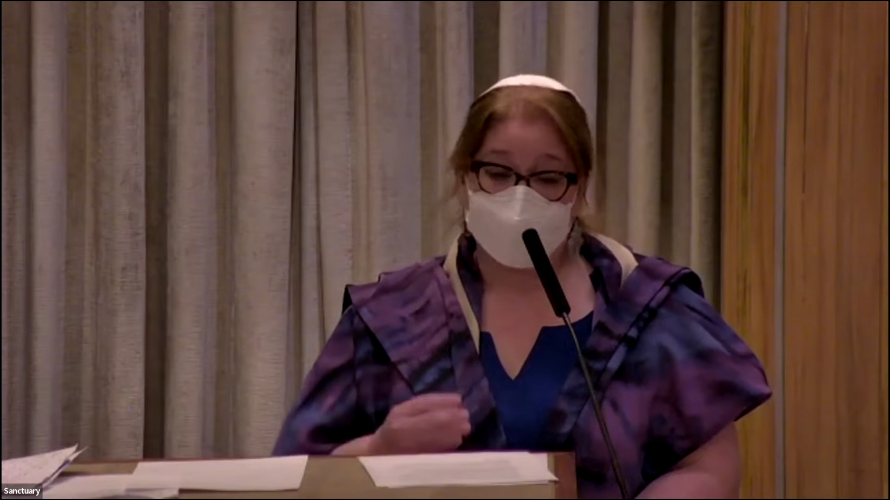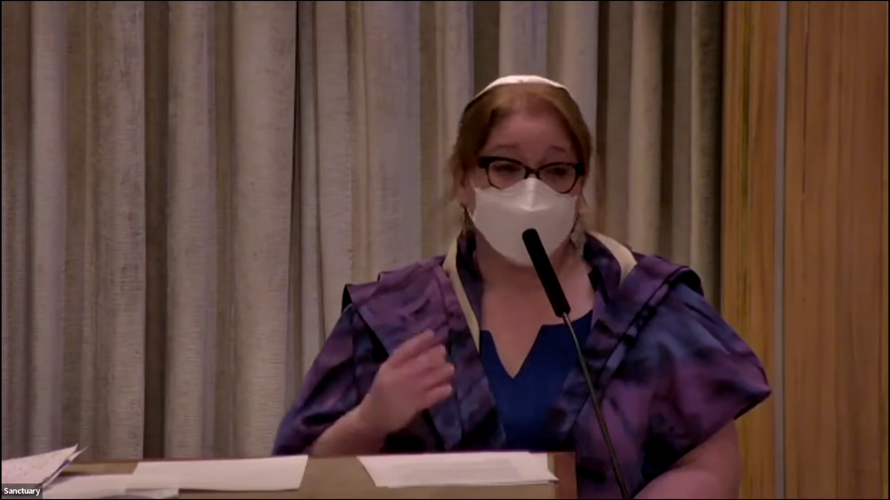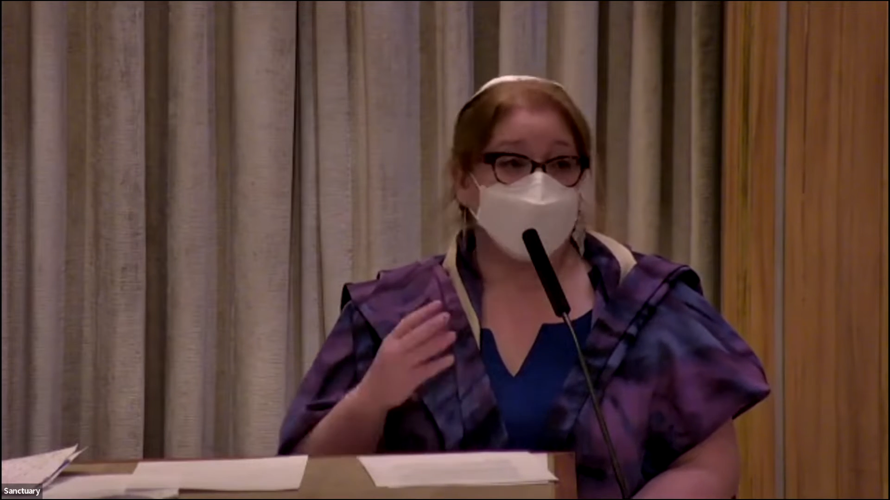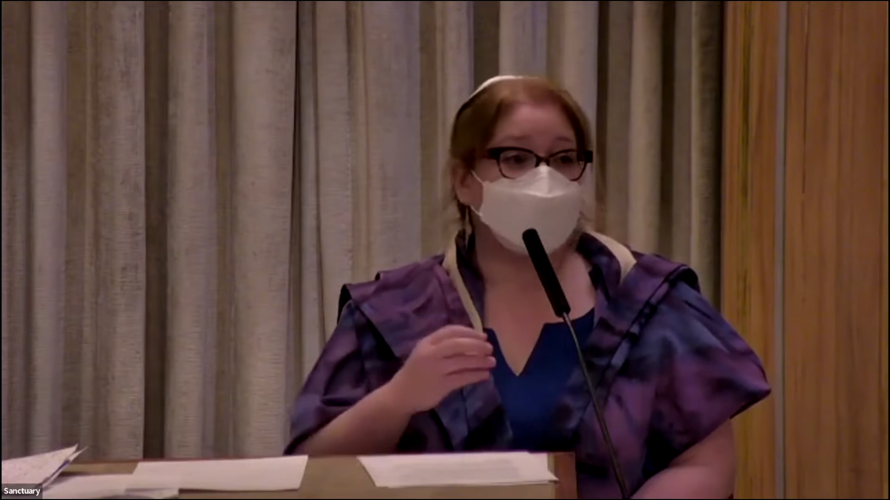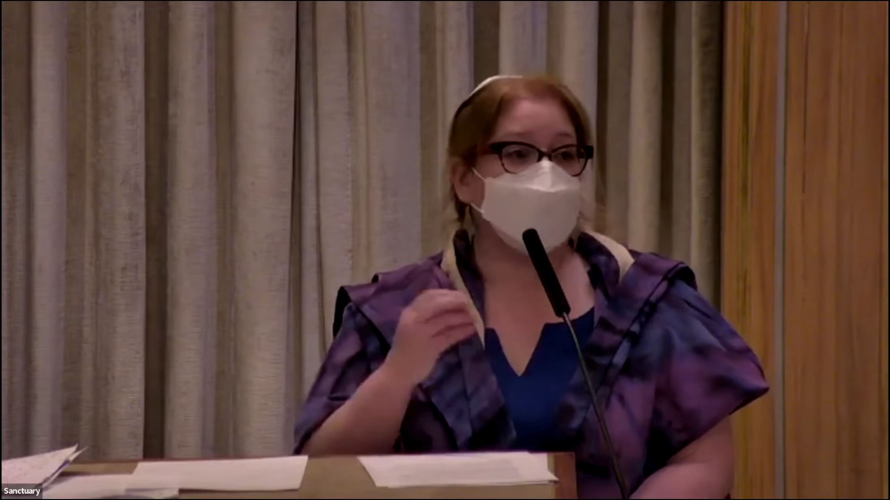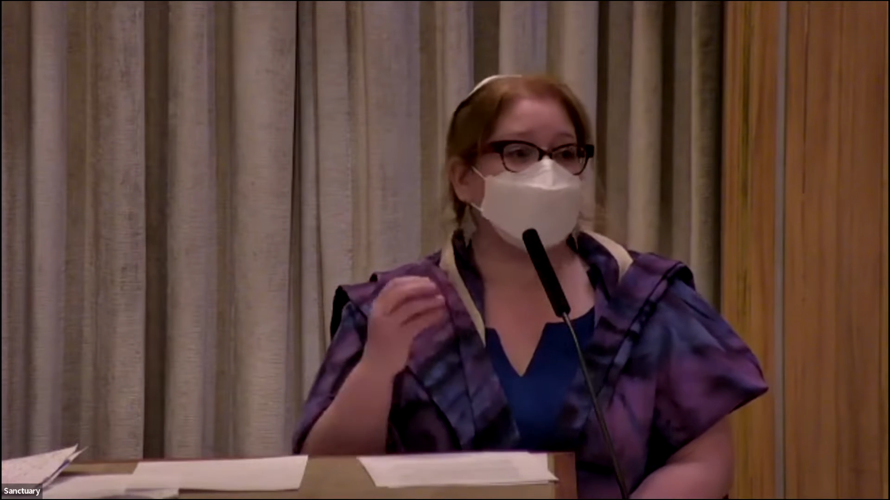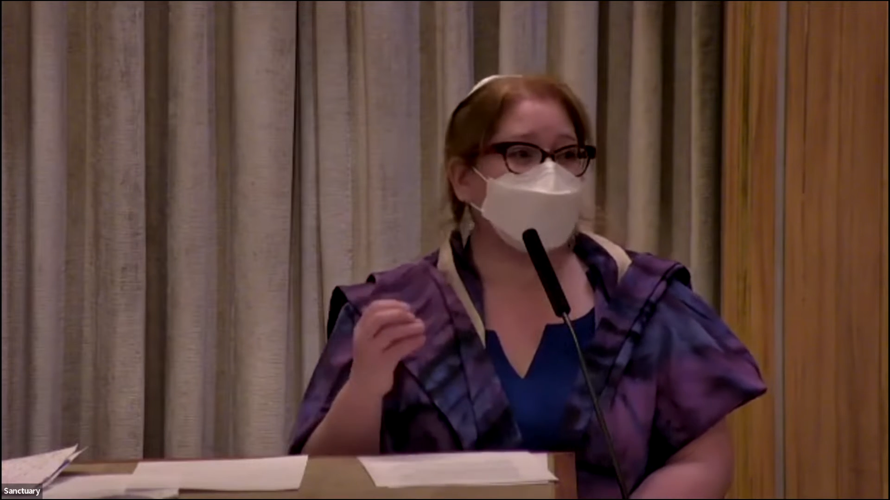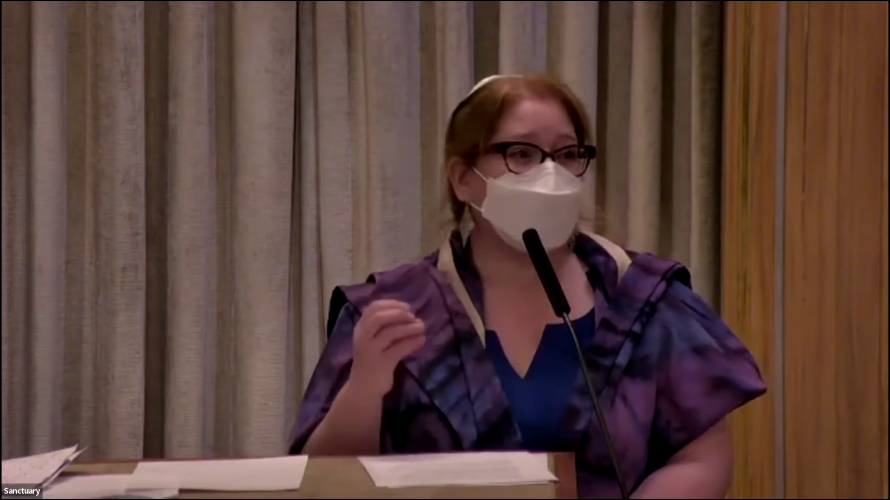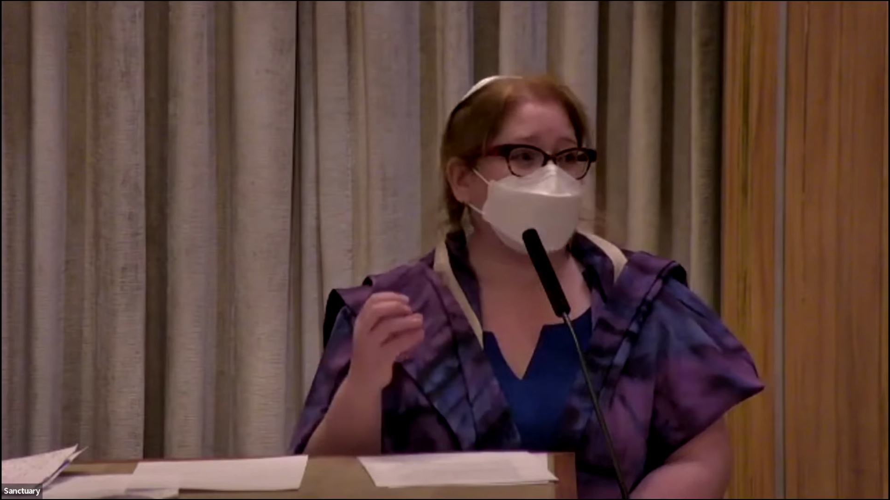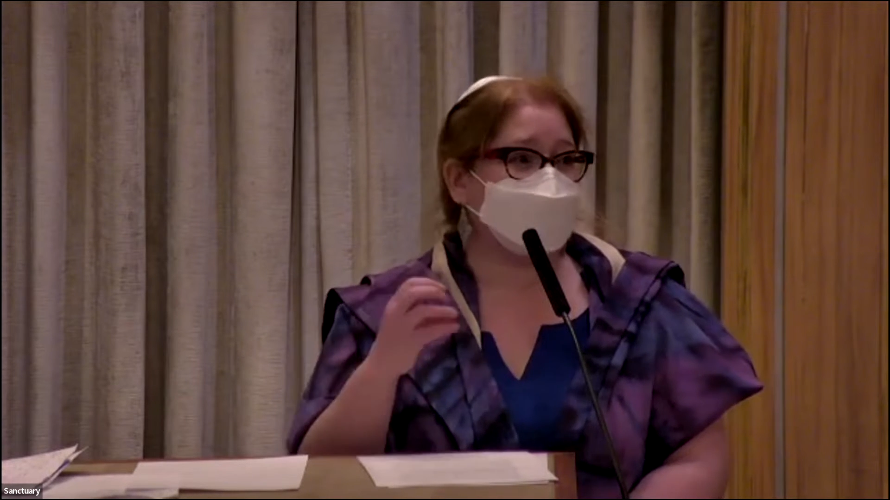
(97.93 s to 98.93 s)
with those
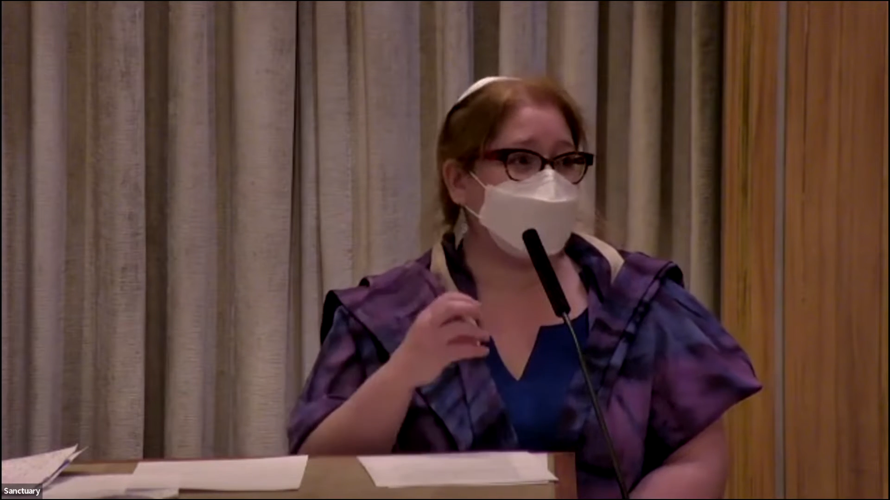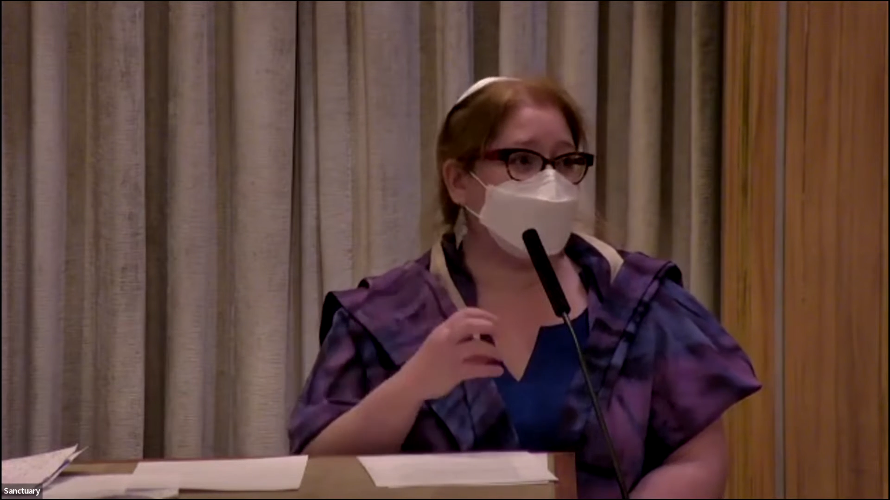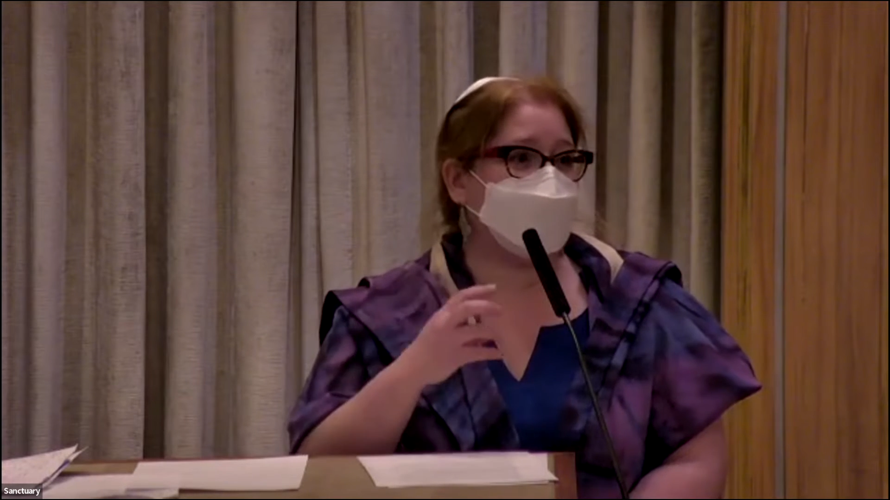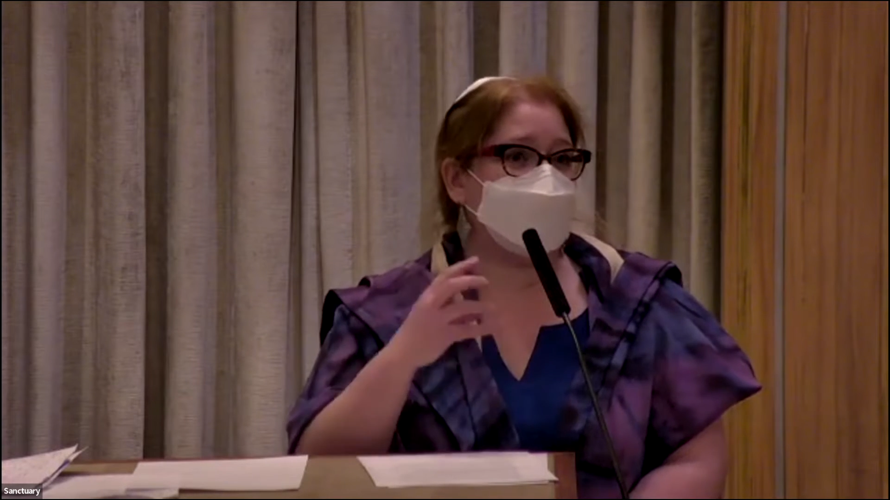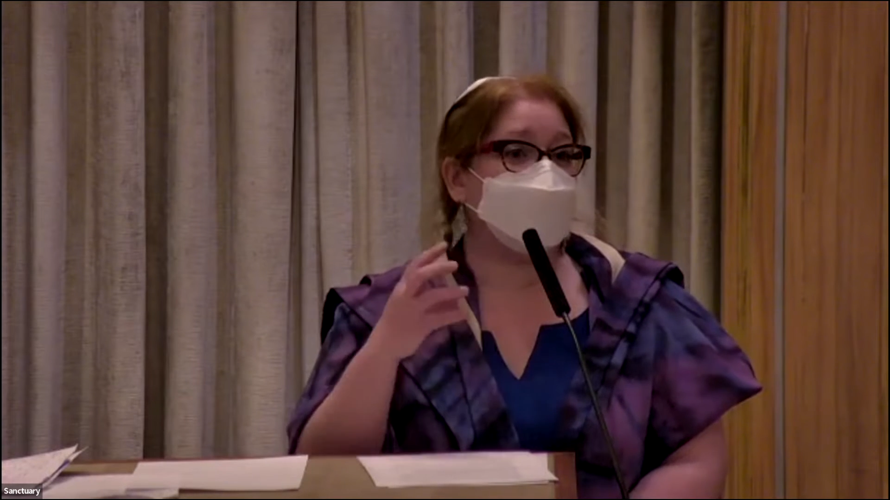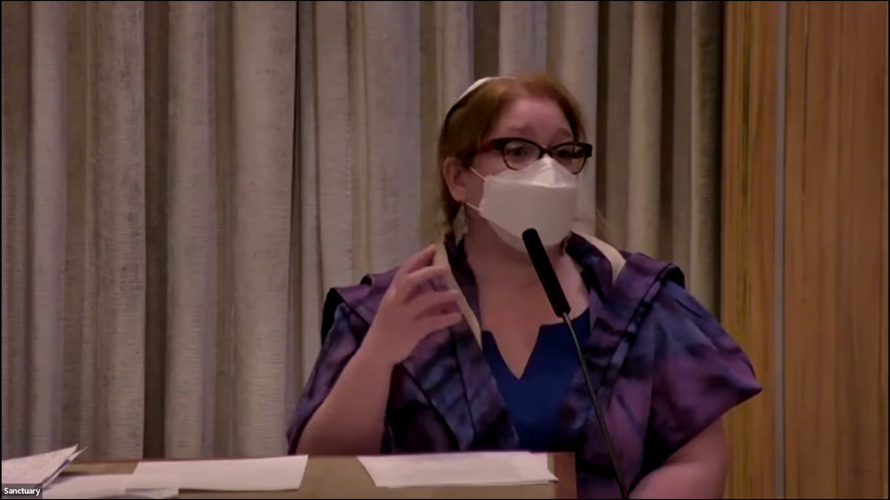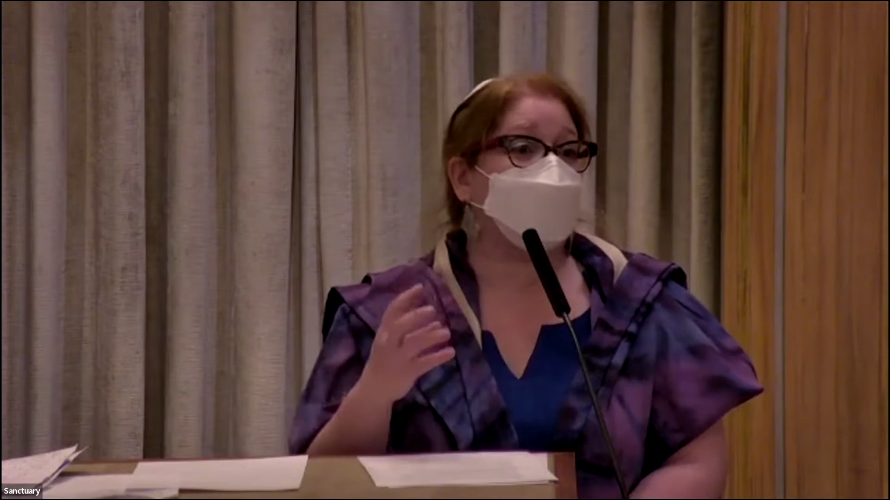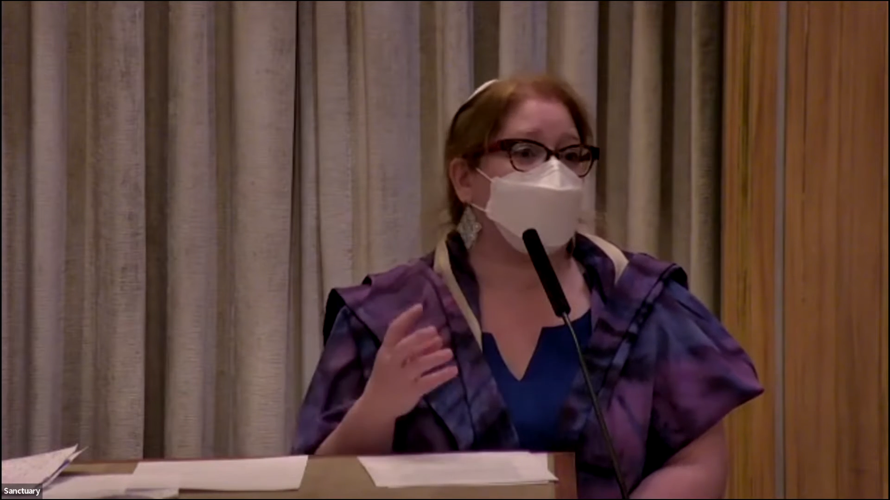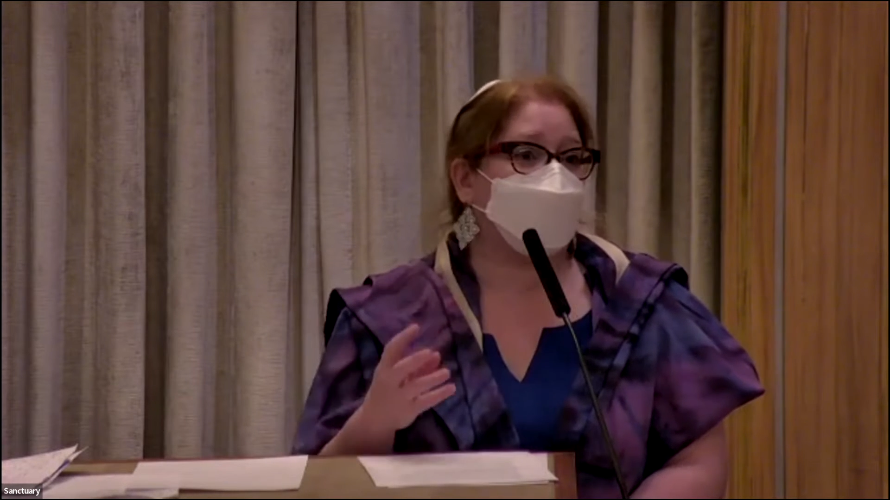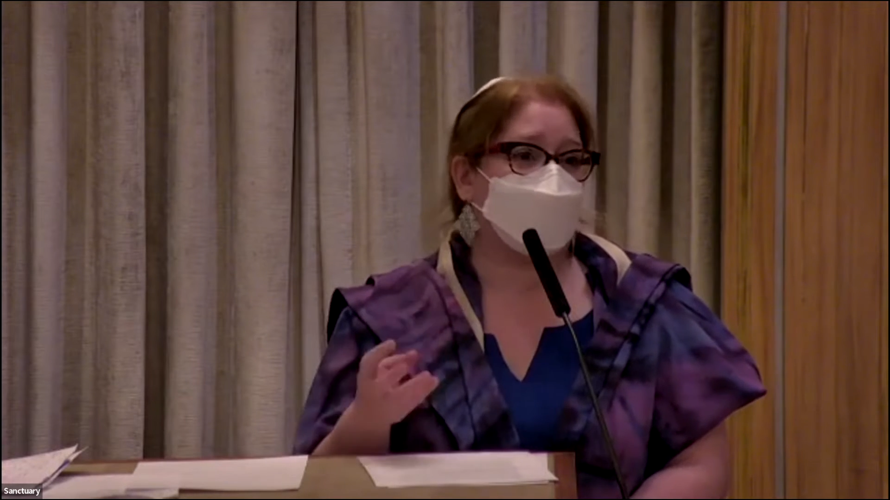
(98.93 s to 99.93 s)
identities
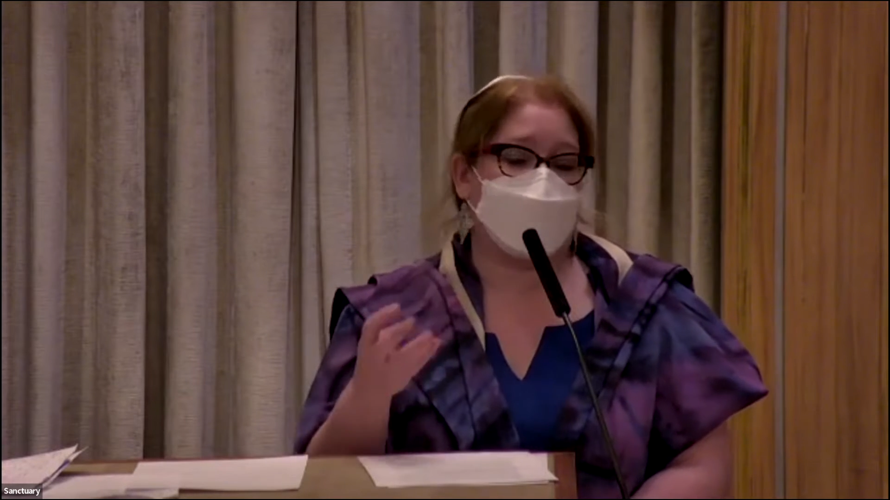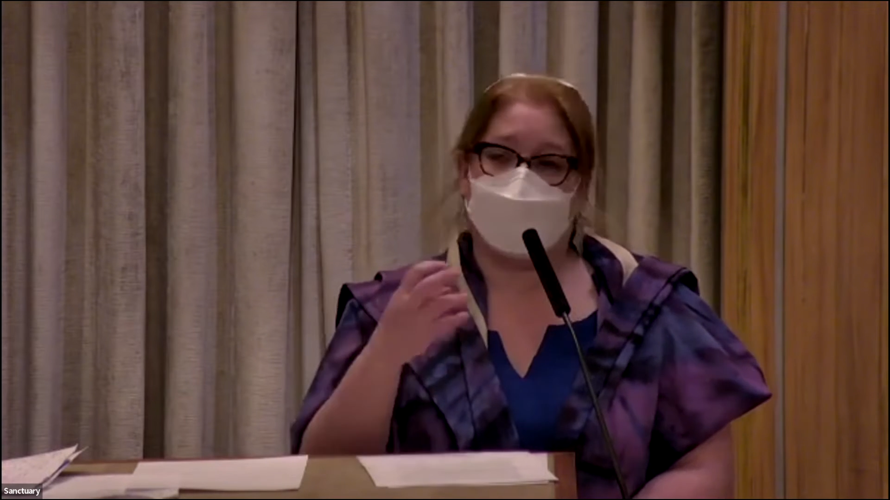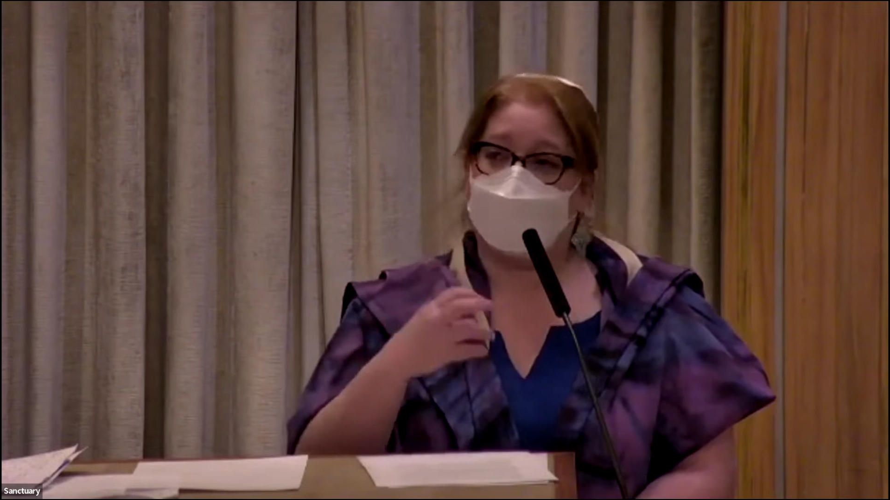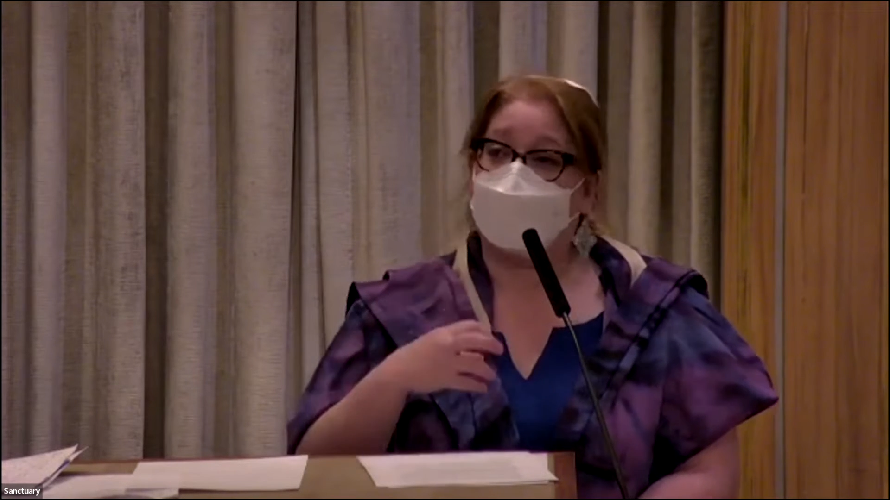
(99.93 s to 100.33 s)
supporting and